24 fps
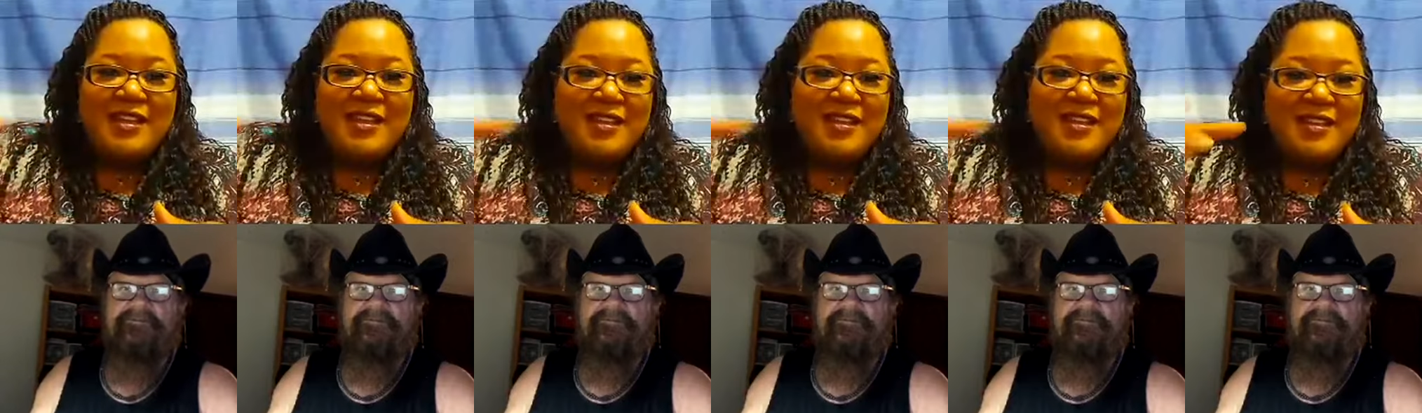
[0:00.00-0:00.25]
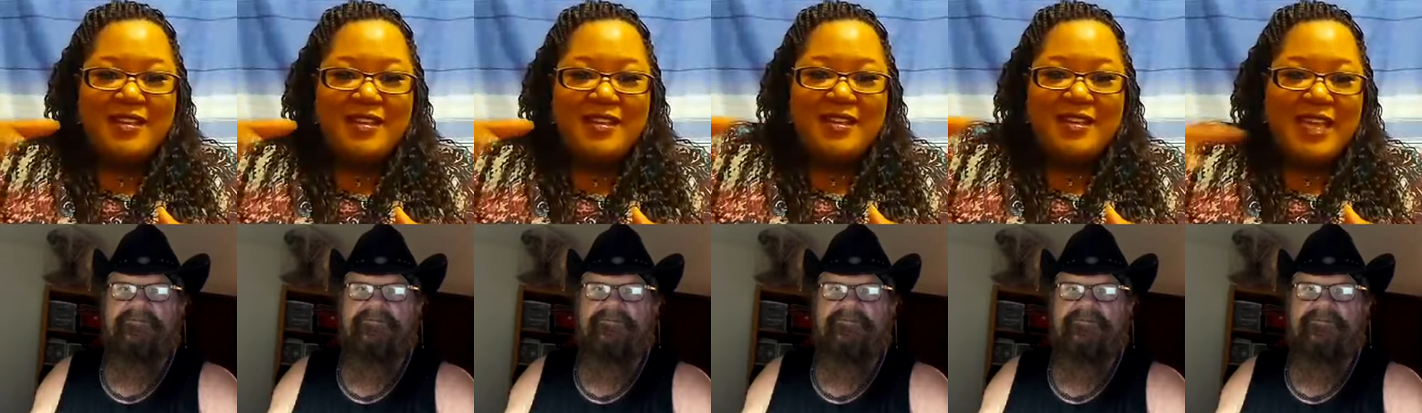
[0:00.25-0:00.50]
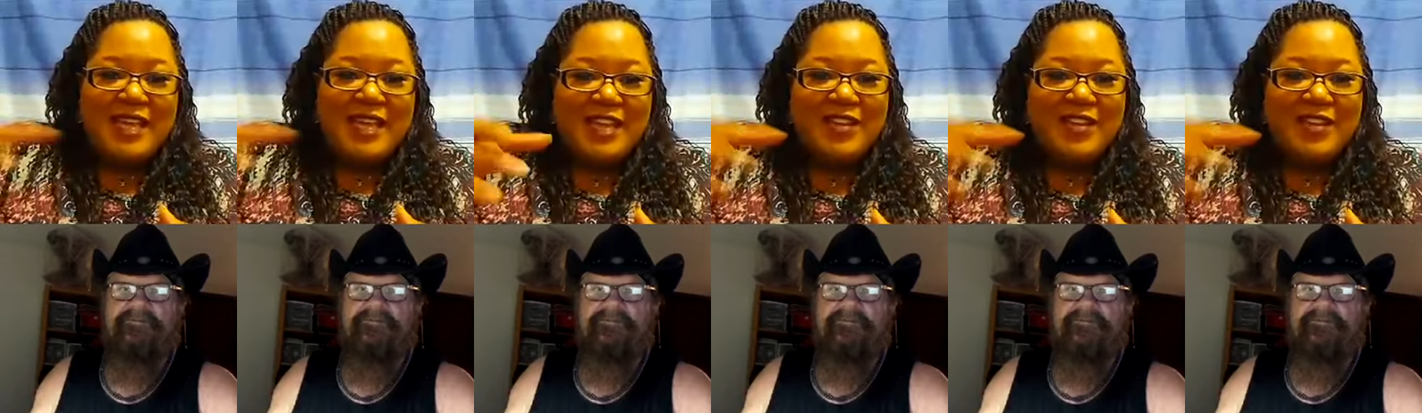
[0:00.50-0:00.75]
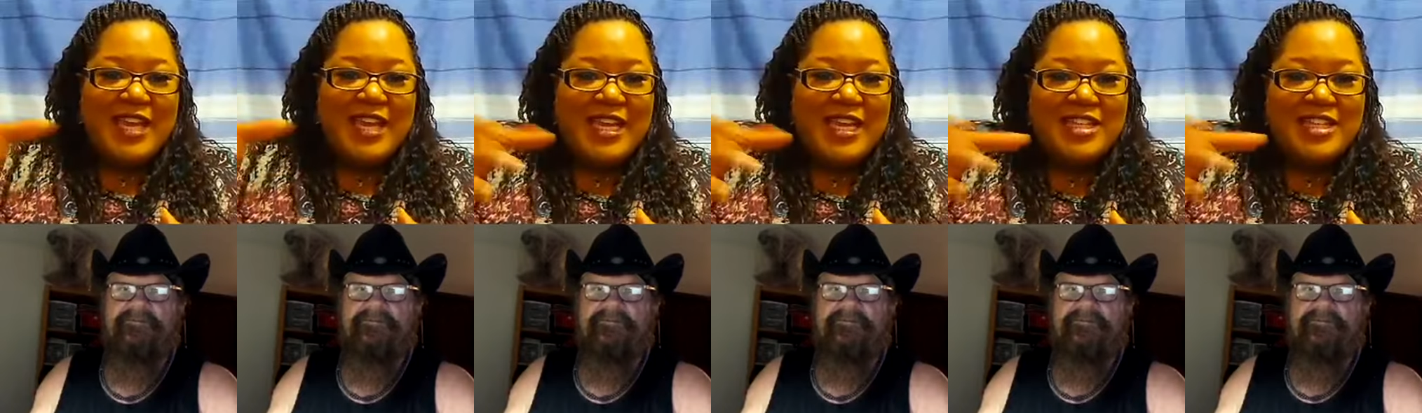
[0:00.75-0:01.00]
Speaker 1: like you
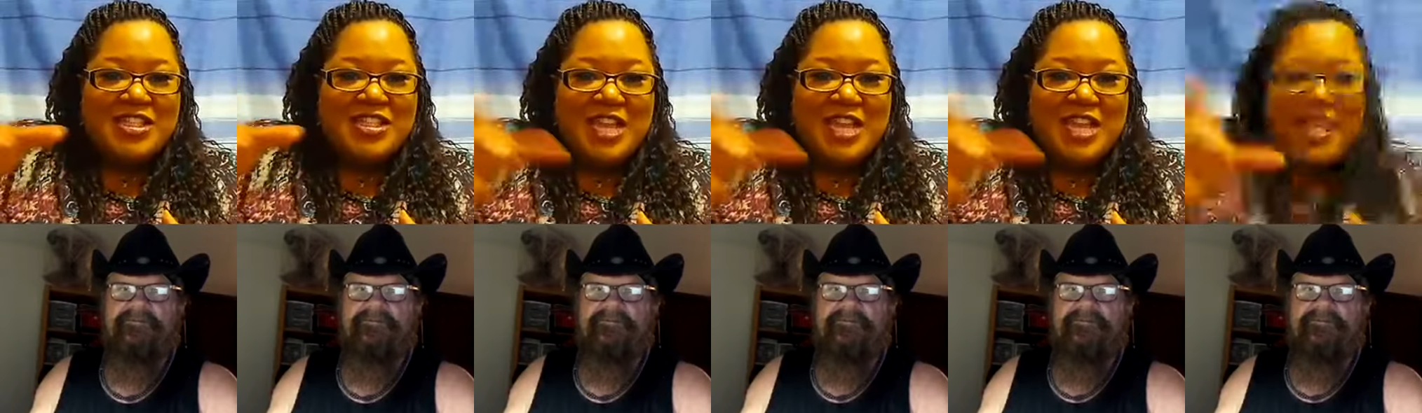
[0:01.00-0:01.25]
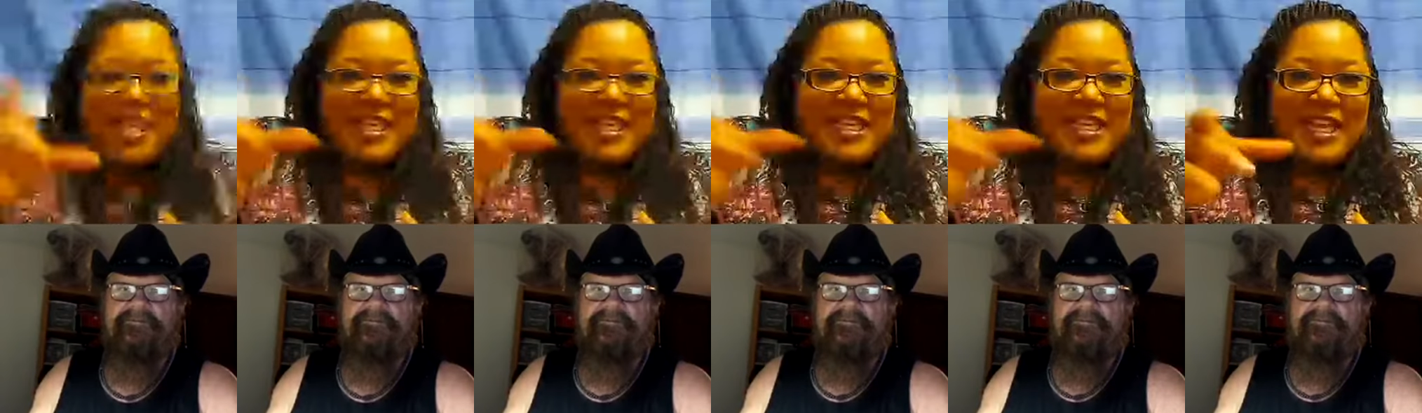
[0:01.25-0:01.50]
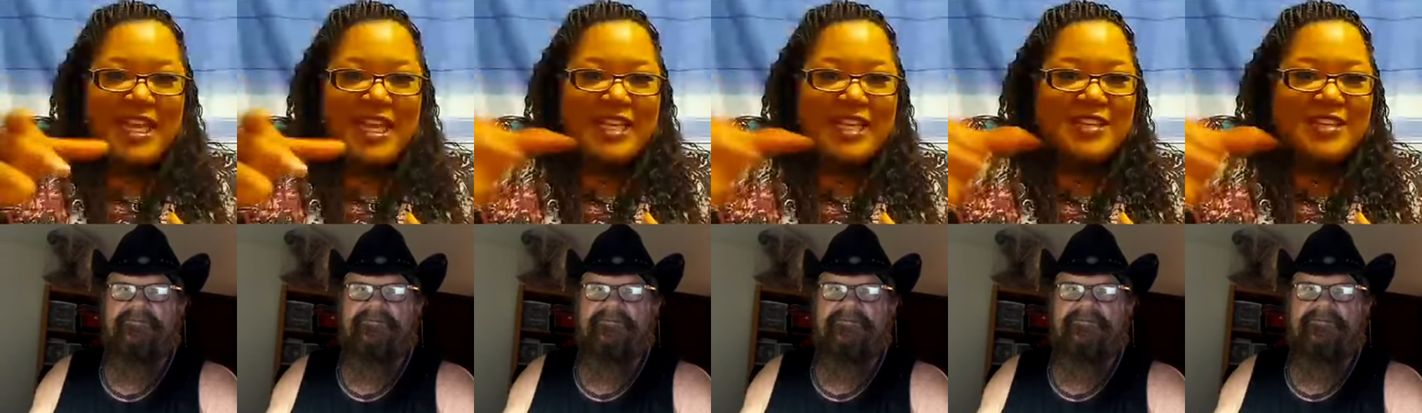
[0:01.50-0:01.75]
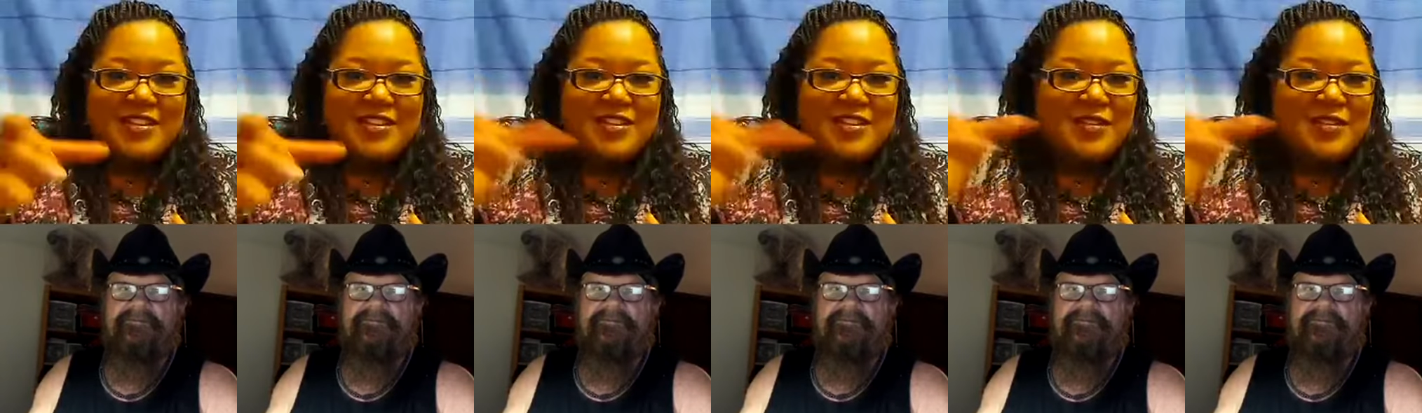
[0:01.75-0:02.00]
can't shake it like this
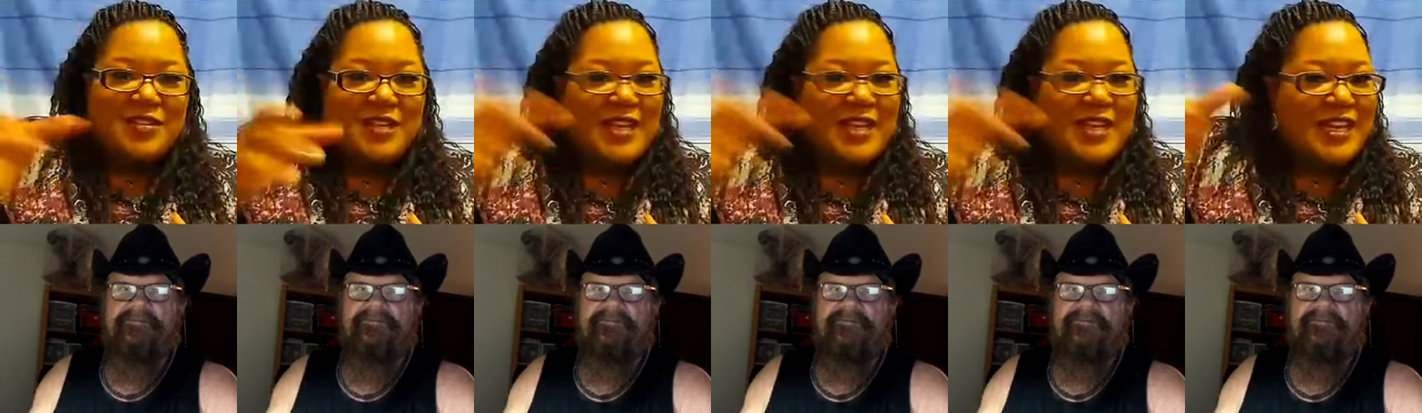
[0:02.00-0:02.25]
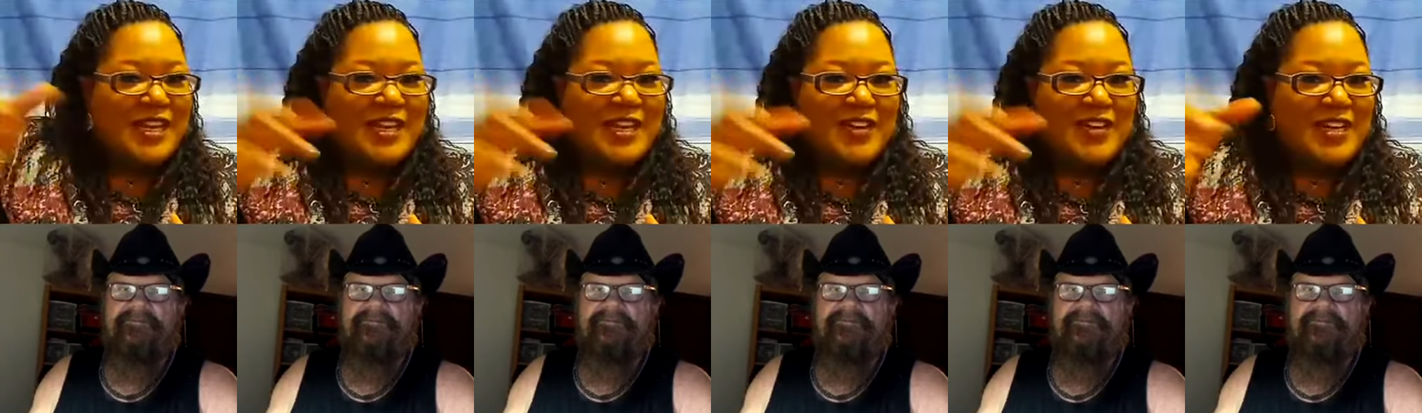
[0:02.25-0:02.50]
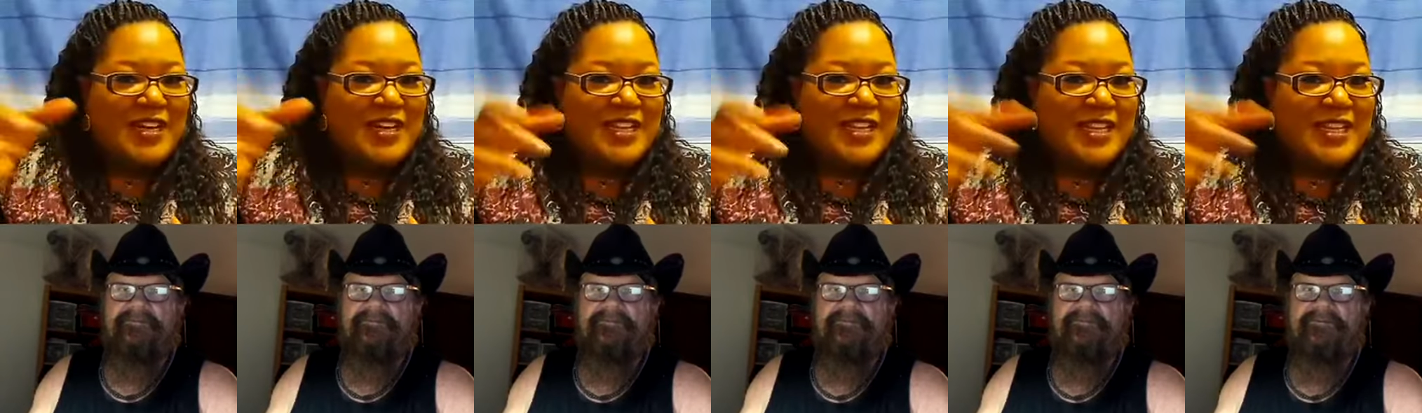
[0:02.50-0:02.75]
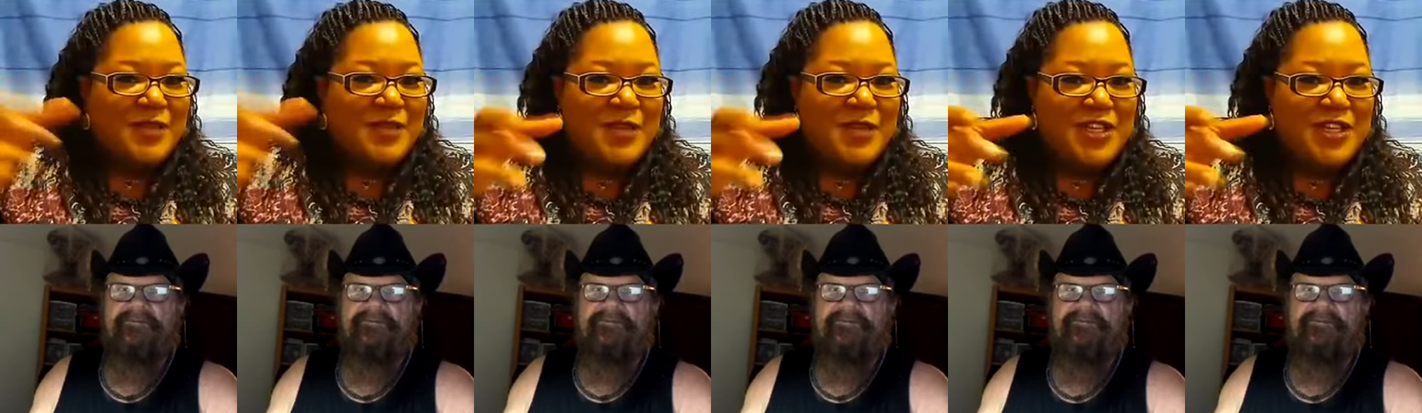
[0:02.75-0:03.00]
you can't hear anything when
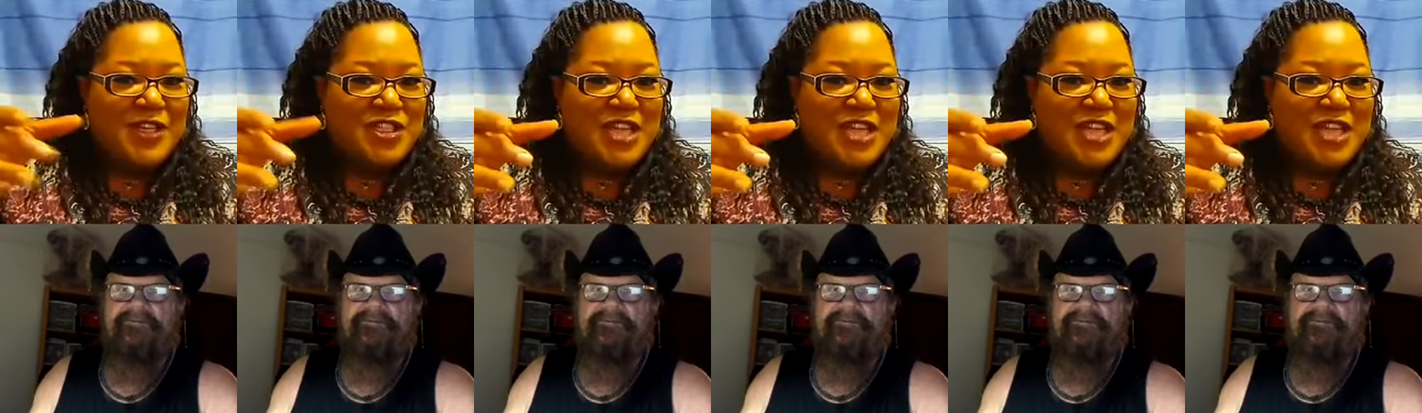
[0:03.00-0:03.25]
you shake